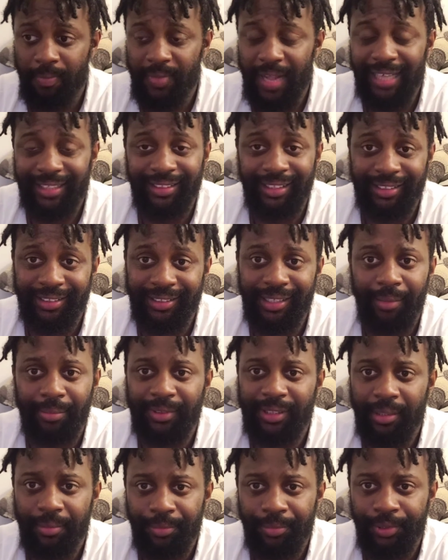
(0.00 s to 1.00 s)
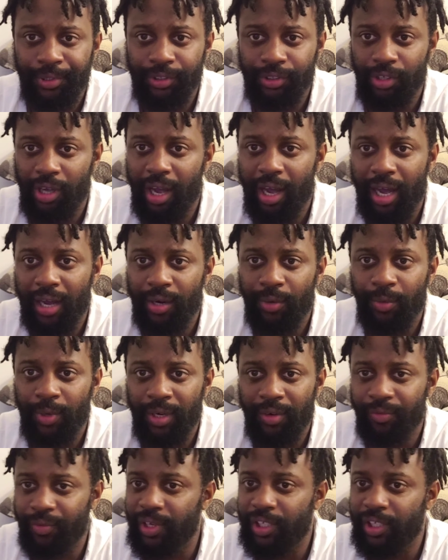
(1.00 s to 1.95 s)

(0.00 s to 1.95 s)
That's in September, so I don't want to